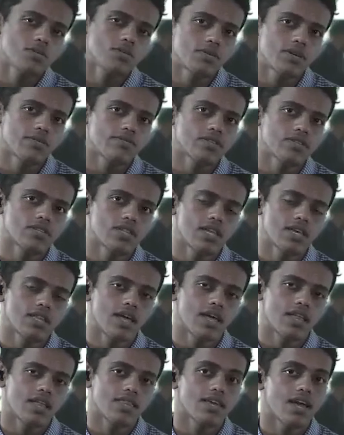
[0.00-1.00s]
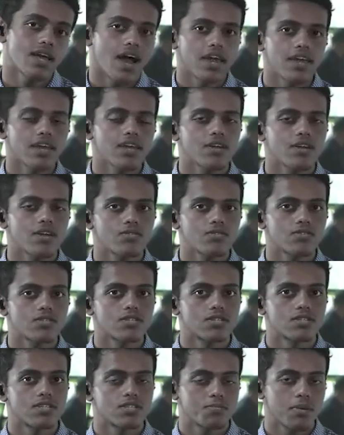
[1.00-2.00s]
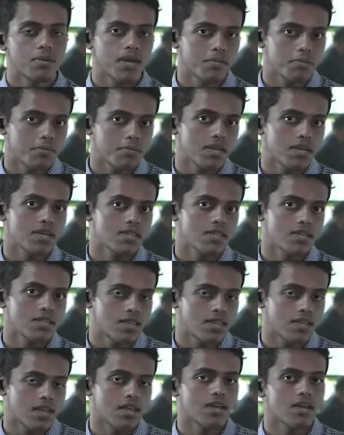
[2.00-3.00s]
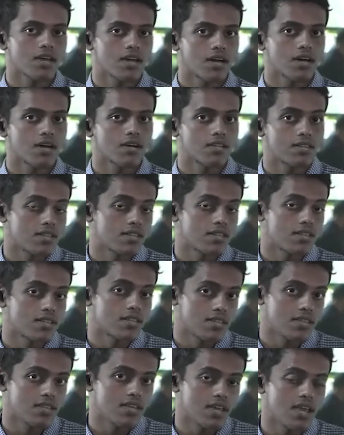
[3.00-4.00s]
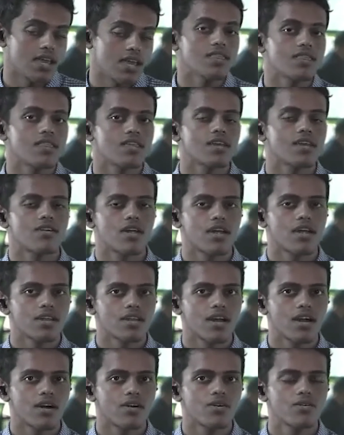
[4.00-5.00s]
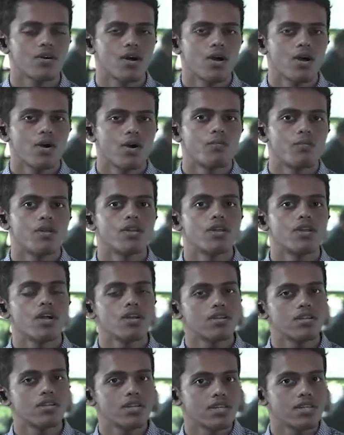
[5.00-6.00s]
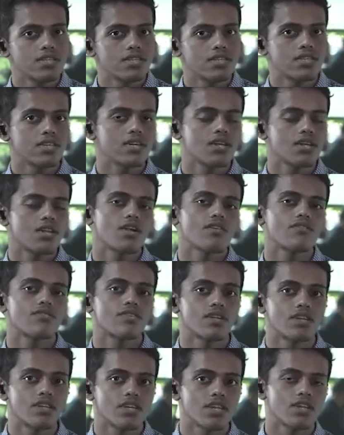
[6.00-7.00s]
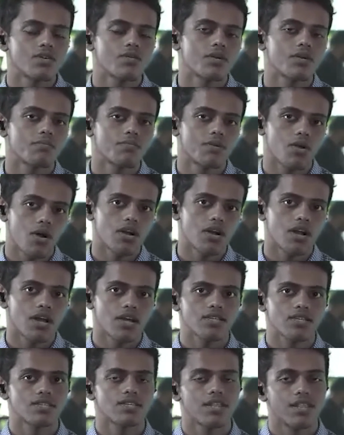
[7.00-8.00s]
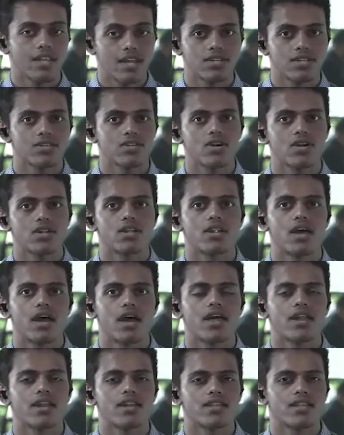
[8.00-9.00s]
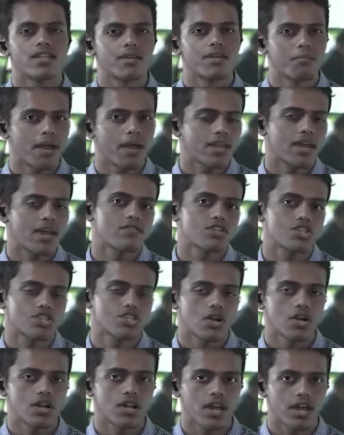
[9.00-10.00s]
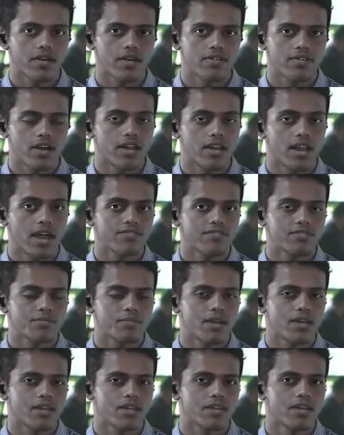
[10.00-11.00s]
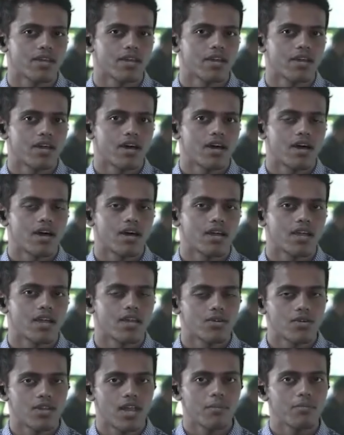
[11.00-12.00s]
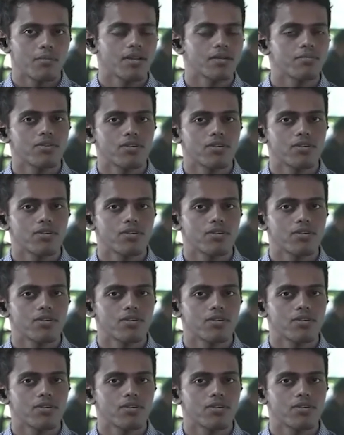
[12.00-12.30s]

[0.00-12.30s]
previously that the IEOs, despite being the thing, the in thing right now, will not really see a lot of continuing progress later on, and they might have a short lifespan. Can you elaborate more